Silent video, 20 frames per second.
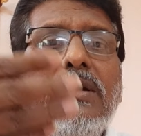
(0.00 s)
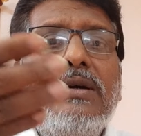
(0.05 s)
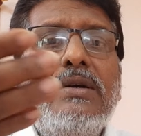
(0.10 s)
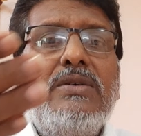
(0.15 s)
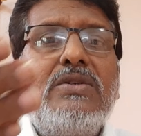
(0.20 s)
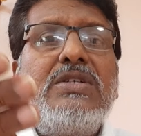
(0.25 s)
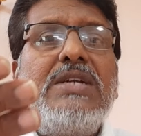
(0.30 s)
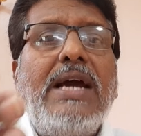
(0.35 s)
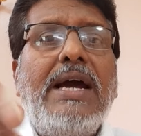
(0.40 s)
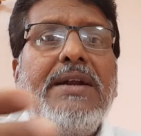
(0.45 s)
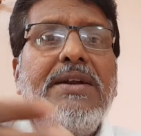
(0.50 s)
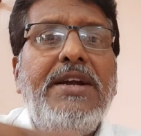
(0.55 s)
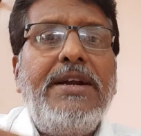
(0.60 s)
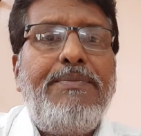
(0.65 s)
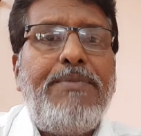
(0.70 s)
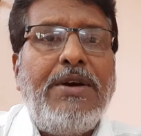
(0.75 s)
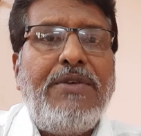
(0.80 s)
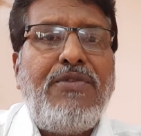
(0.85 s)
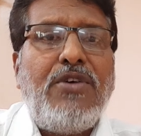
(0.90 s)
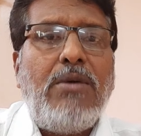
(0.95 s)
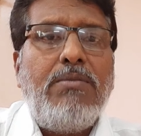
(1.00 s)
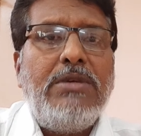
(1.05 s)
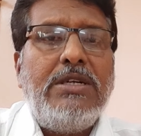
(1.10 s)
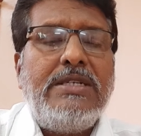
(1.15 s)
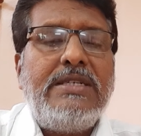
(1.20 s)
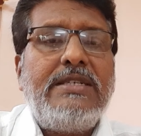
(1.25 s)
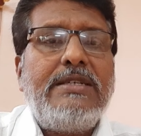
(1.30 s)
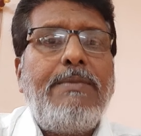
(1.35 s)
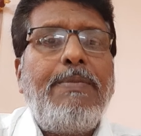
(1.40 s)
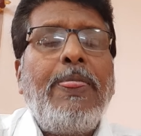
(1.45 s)
standard
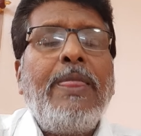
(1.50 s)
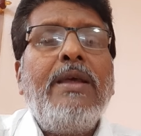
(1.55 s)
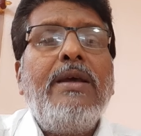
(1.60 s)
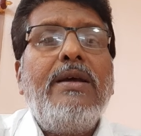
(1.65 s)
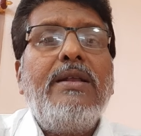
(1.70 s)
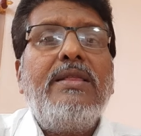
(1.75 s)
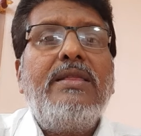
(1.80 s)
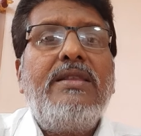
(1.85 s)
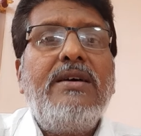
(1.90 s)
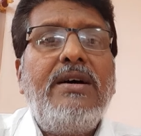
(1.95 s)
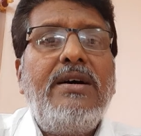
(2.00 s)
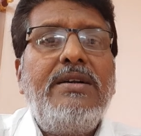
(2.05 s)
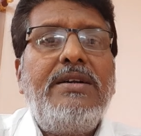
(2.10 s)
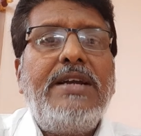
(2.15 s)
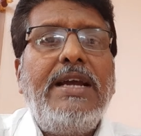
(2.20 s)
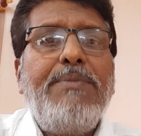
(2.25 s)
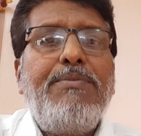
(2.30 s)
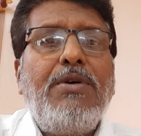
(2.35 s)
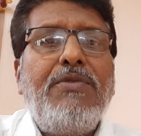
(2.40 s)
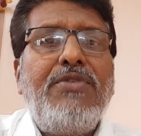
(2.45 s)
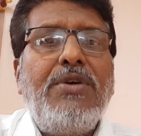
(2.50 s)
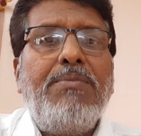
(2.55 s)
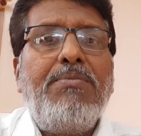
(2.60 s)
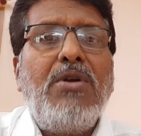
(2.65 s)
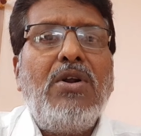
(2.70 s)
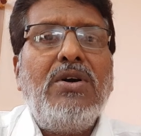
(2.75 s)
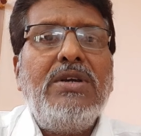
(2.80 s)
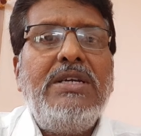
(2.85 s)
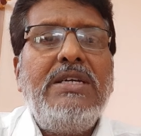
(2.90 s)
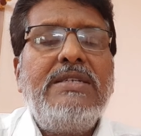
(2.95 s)
performance. Third type of
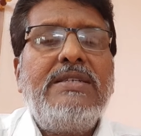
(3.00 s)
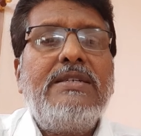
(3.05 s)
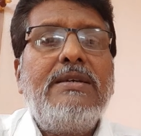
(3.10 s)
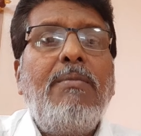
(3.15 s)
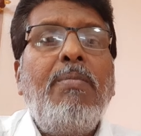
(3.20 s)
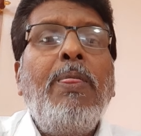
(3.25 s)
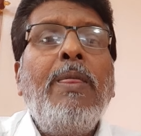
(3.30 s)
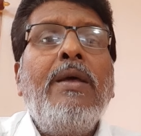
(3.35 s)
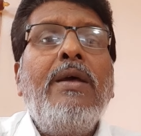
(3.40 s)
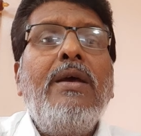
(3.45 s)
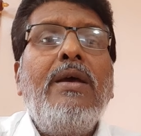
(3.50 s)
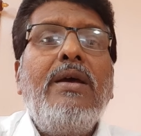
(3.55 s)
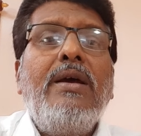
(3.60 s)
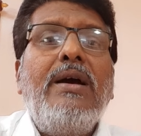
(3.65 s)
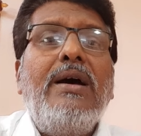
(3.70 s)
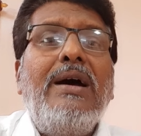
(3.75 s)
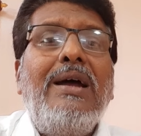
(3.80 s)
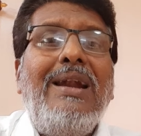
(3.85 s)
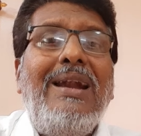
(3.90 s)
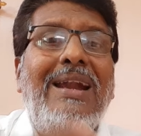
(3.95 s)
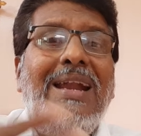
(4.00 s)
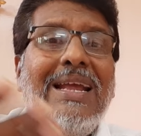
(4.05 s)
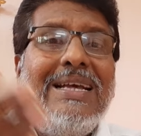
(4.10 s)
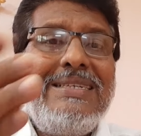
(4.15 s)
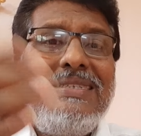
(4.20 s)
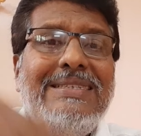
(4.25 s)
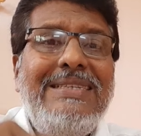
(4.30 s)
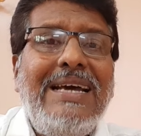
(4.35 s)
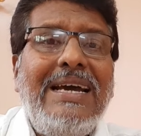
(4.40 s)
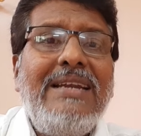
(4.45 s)
employees,
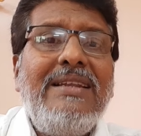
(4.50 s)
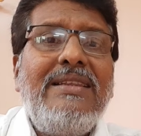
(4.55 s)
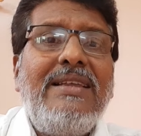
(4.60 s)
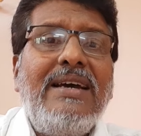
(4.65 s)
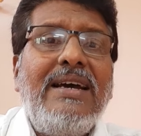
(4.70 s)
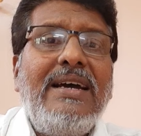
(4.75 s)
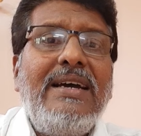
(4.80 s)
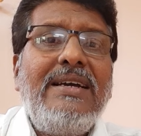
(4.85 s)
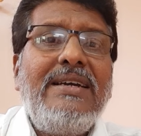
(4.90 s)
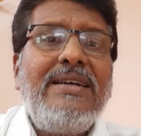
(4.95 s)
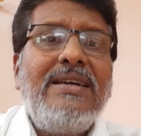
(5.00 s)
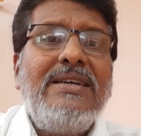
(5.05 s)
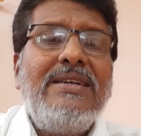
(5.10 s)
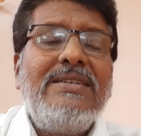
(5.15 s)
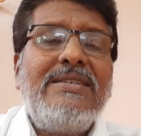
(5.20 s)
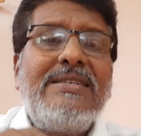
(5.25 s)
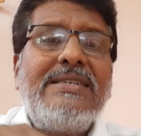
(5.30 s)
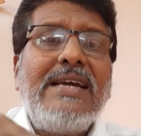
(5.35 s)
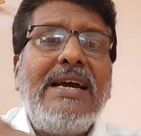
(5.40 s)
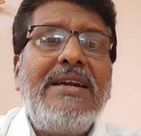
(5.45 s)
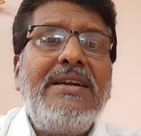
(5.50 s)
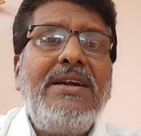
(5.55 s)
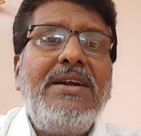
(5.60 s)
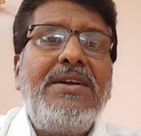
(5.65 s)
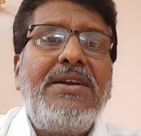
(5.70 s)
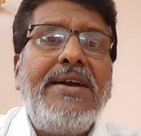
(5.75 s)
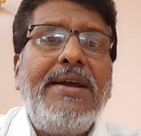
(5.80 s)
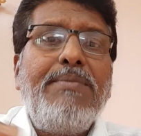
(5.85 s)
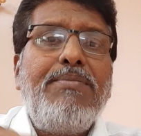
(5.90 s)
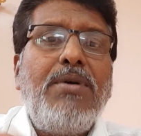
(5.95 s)
less than the standard
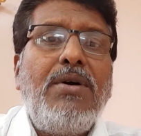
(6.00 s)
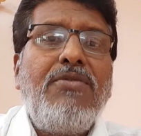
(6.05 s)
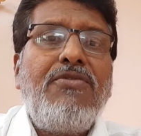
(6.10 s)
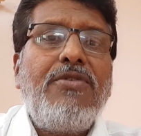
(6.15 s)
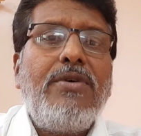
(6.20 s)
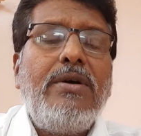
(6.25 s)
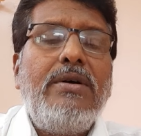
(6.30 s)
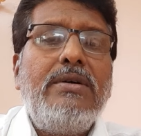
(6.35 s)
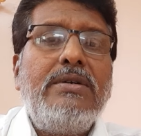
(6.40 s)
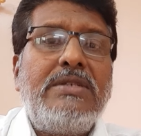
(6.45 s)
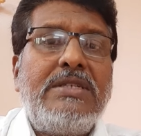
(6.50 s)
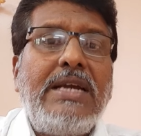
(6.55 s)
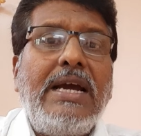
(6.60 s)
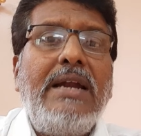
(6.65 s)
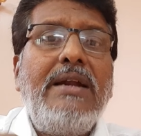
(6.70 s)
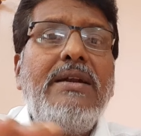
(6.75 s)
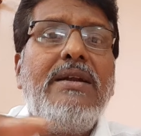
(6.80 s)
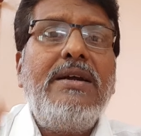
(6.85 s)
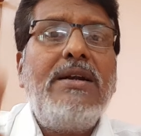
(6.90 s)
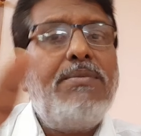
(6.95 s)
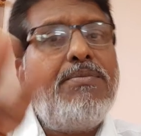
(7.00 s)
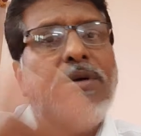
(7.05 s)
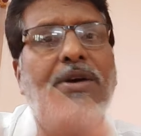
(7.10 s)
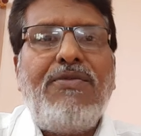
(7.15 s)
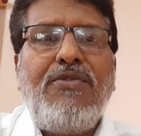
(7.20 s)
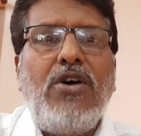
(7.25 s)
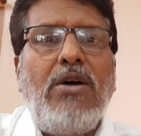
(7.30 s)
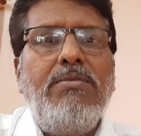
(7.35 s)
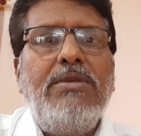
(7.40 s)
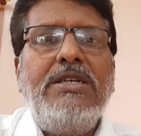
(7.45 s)

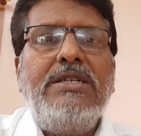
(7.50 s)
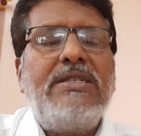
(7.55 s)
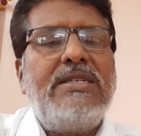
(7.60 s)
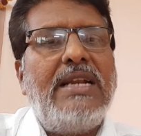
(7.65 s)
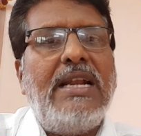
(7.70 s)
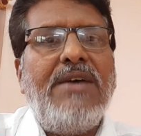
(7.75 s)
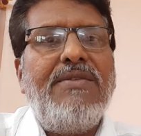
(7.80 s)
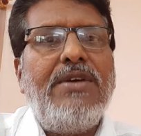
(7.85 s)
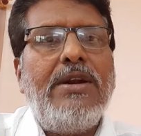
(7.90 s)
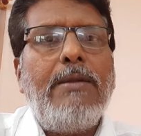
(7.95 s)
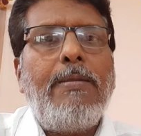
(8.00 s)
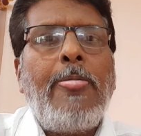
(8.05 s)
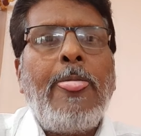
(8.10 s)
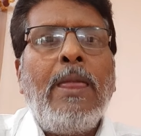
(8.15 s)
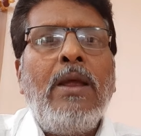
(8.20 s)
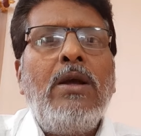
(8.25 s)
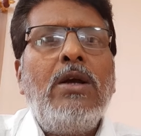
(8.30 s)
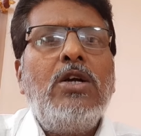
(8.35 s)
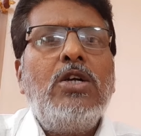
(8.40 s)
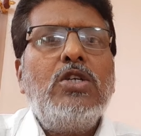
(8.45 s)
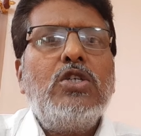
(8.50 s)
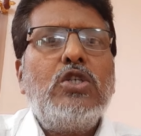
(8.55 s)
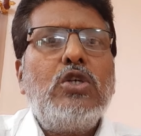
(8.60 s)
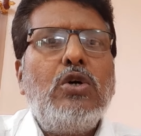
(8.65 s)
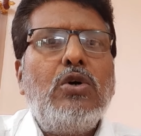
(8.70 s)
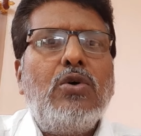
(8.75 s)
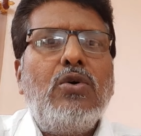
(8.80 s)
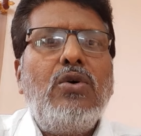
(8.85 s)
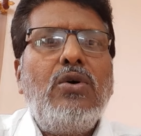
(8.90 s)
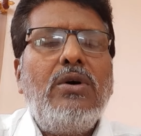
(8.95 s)
performance level.
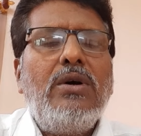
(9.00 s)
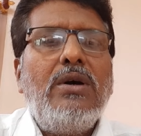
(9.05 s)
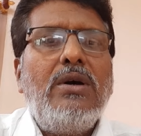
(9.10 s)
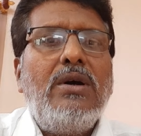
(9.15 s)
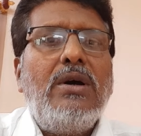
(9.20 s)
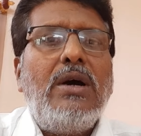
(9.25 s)
So